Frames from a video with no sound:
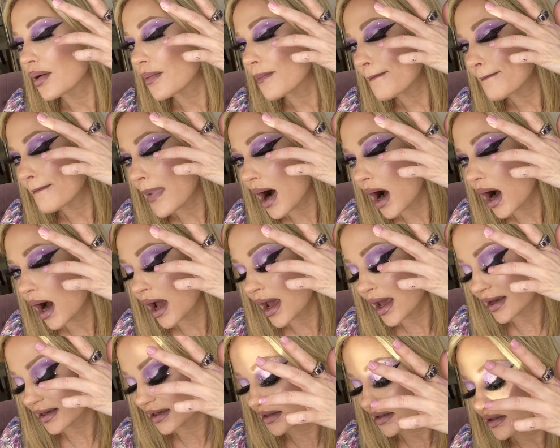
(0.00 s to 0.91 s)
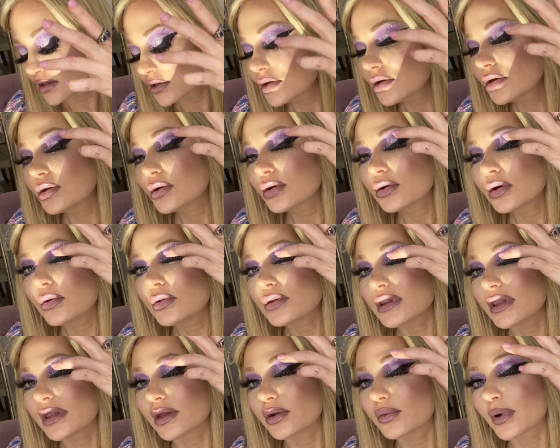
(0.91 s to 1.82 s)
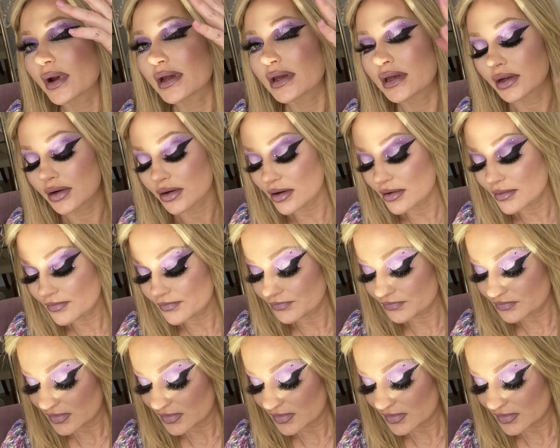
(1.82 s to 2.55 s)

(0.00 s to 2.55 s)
my lid right here.